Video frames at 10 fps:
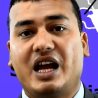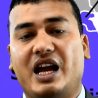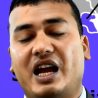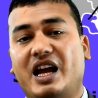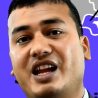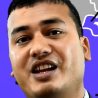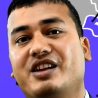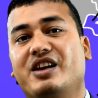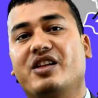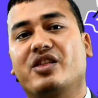and
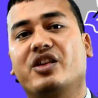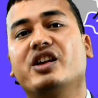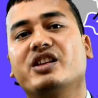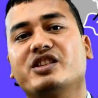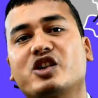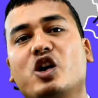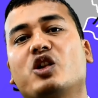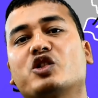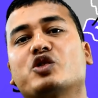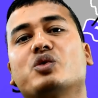there is
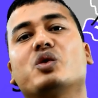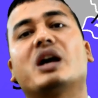also